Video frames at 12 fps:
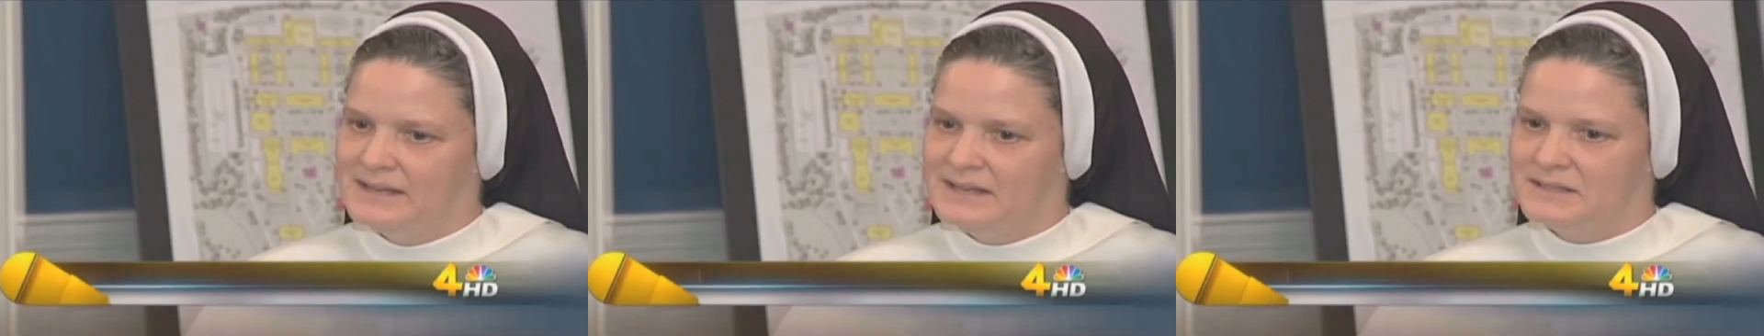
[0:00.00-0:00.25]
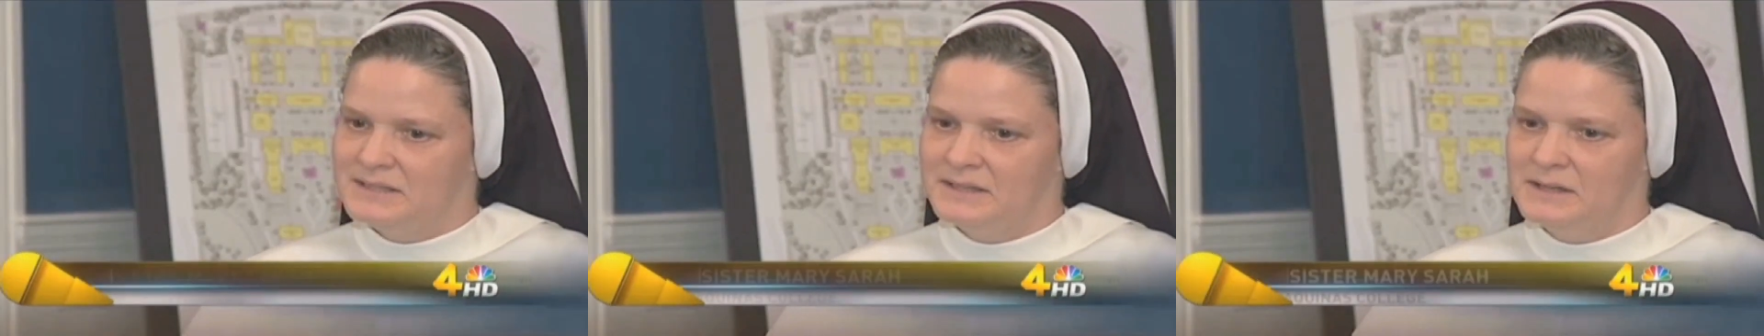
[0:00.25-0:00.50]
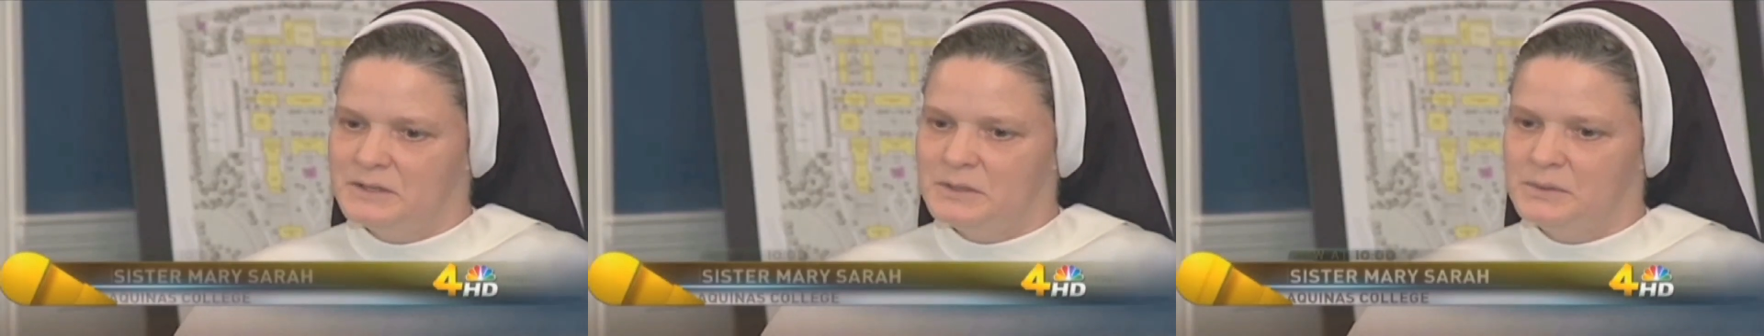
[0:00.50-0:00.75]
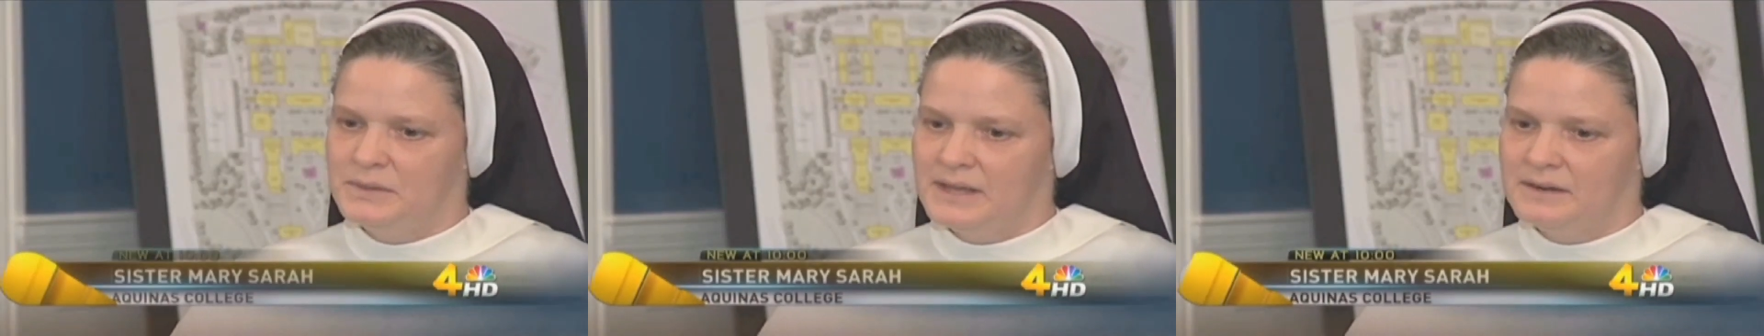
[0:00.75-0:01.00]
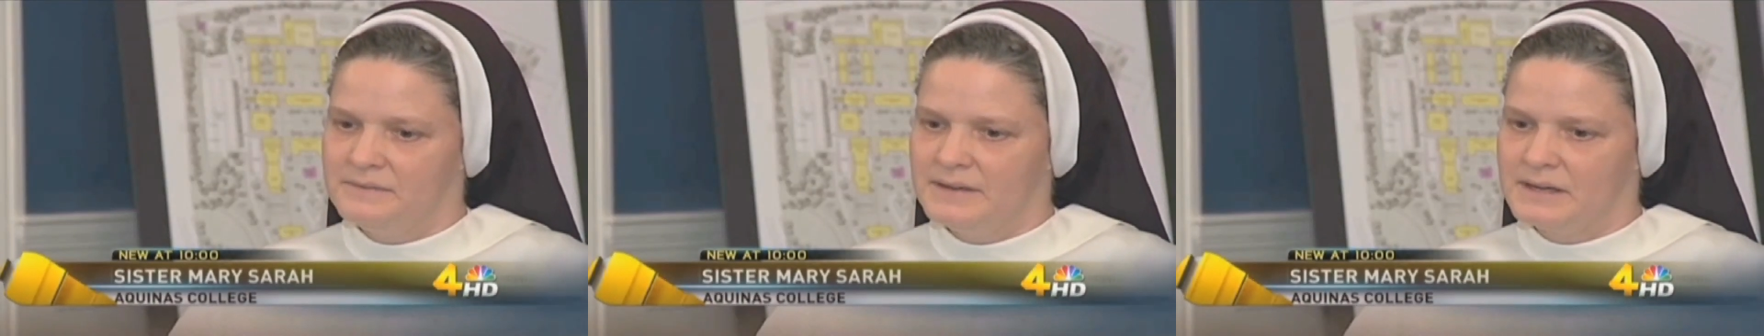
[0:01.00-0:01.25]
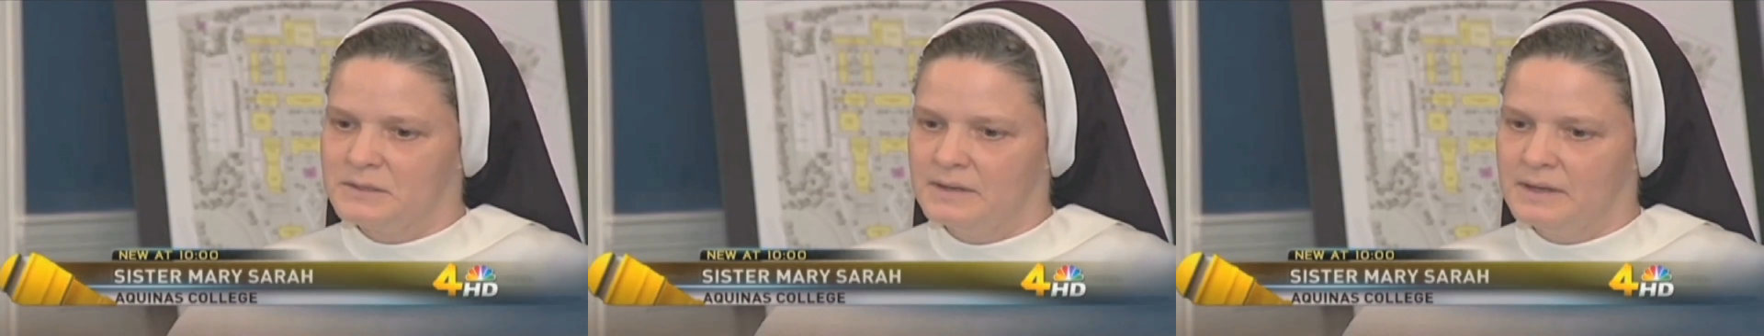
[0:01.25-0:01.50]
It's an issue that
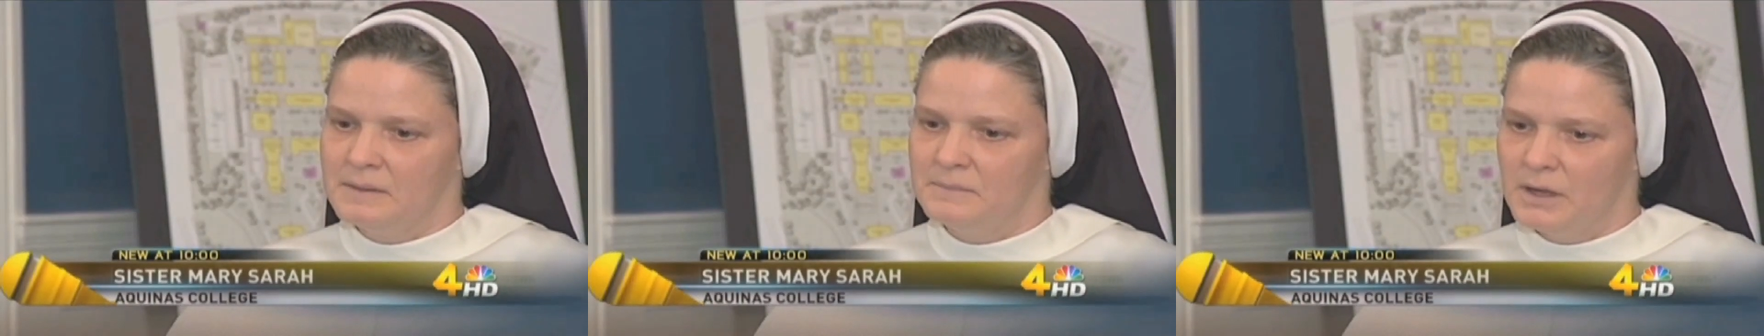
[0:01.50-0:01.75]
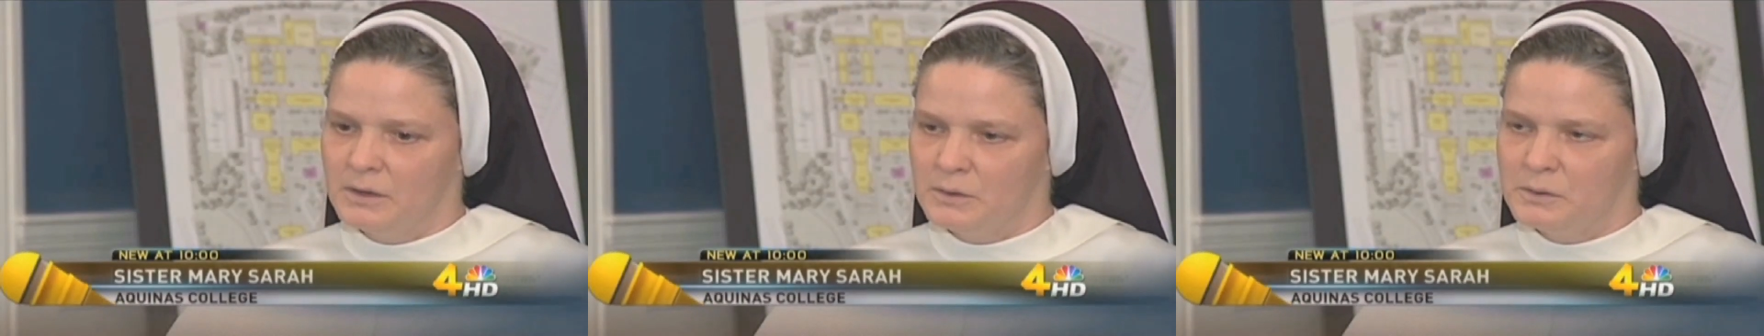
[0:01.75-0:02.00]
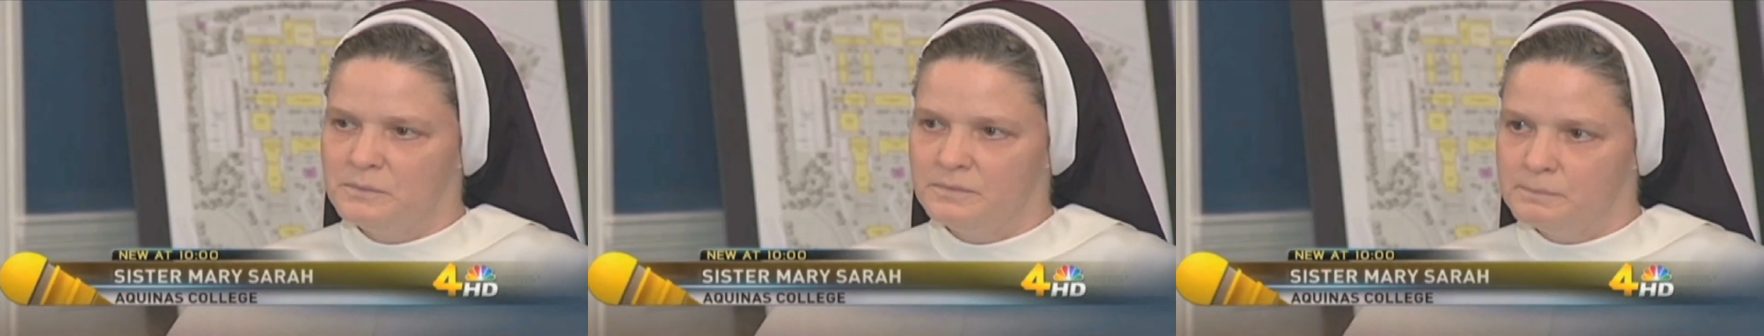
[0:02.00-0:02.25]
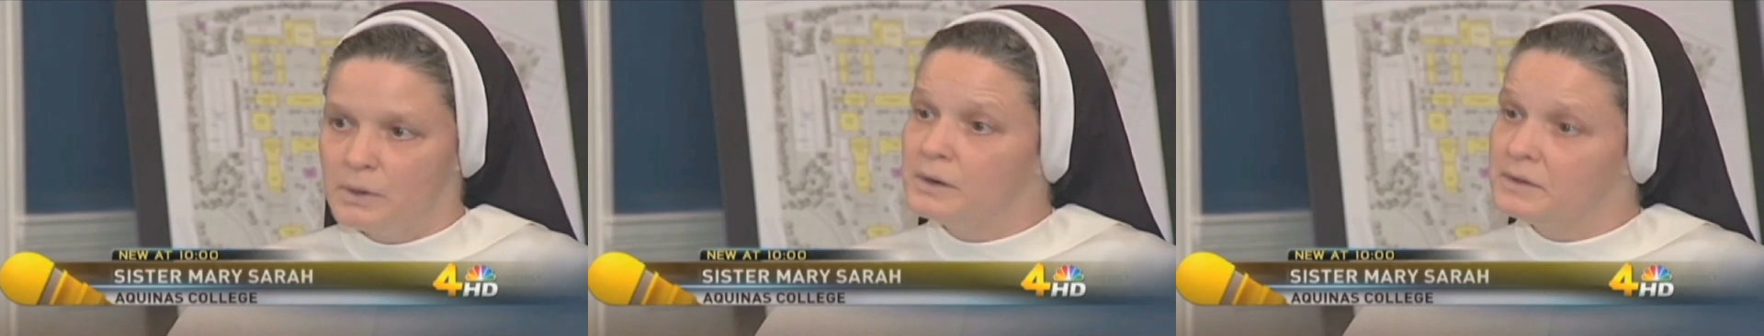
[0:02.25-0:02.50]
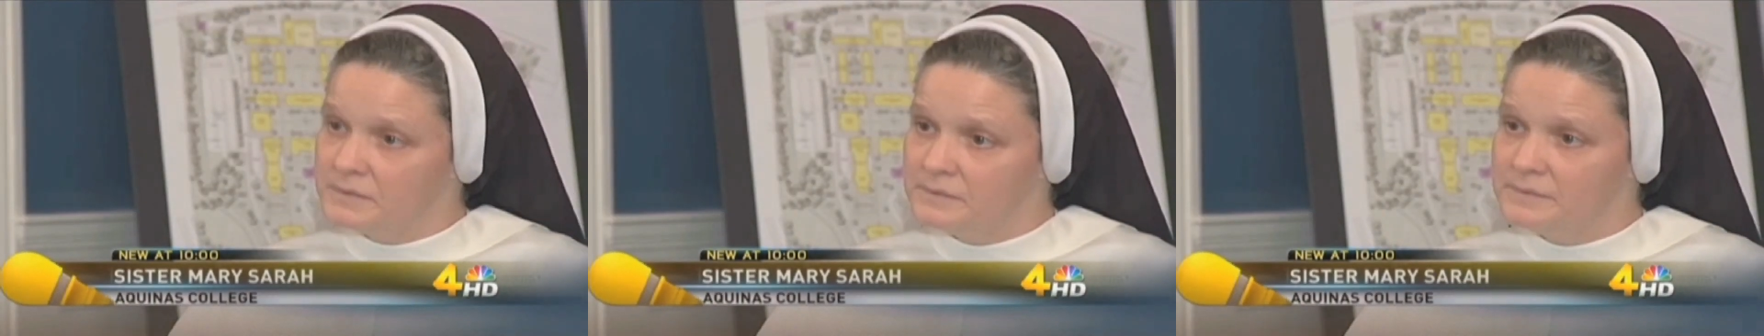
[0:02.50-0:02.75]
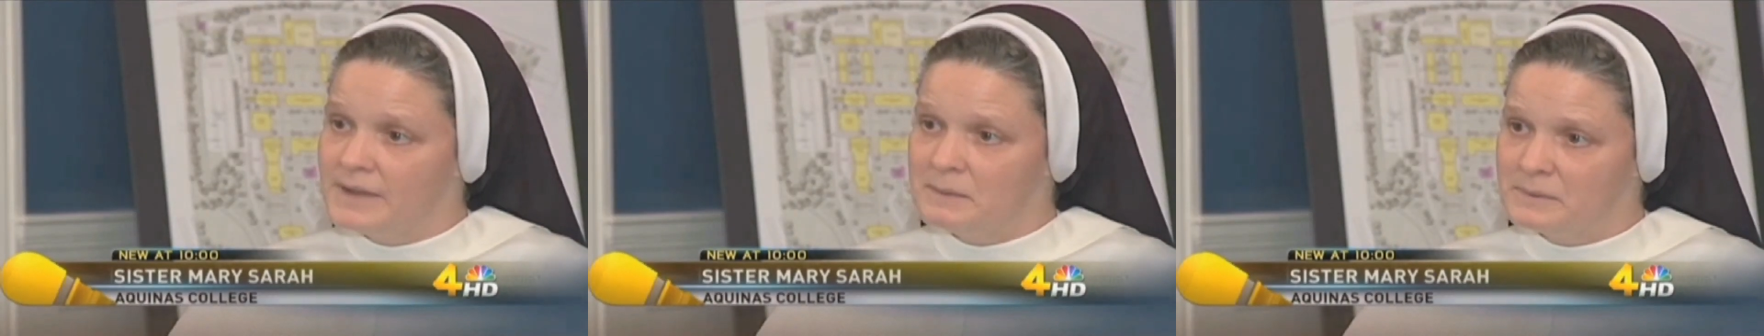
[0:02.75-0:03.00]
affects um, a good part of the
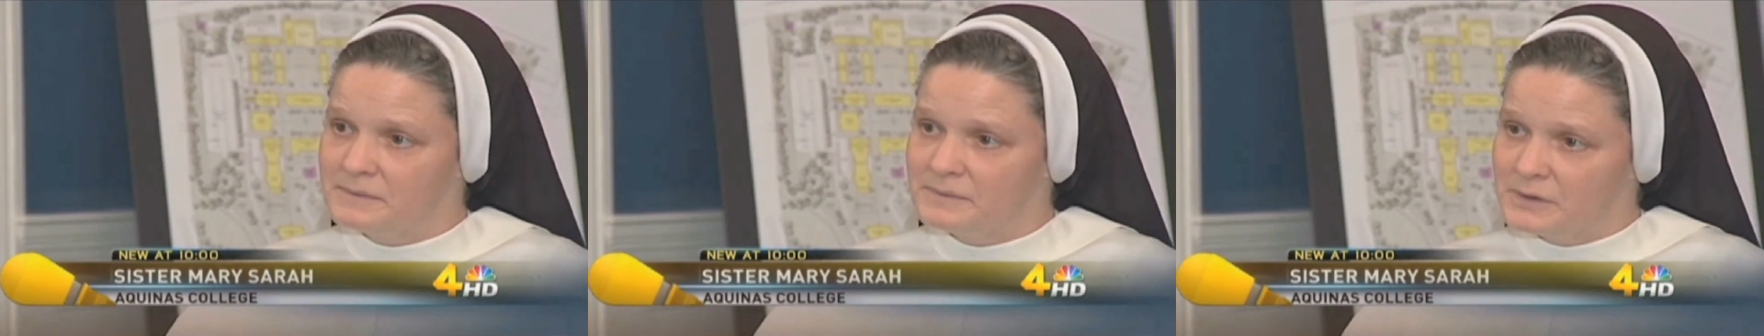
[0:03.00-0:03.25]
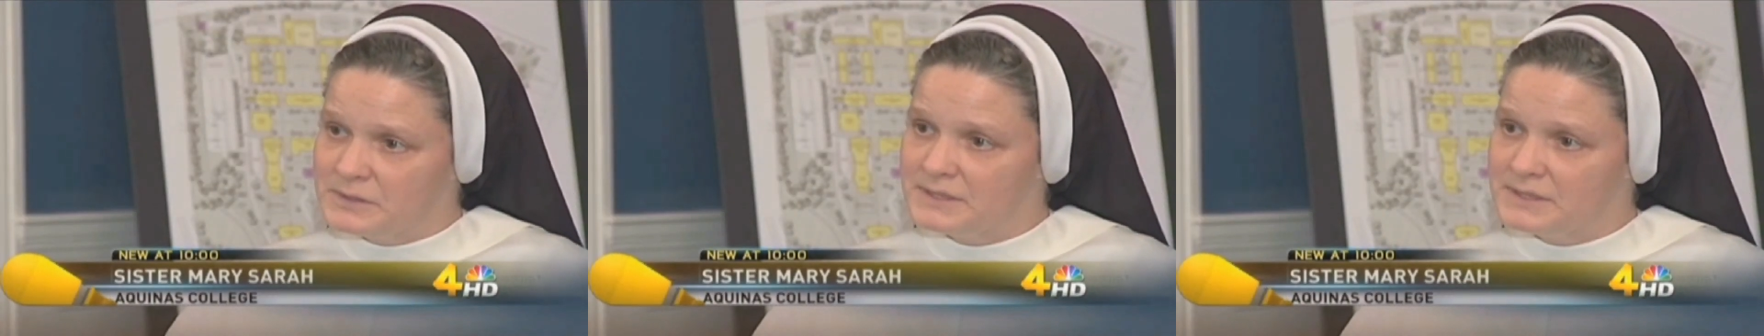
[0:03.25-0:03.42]
fabric of our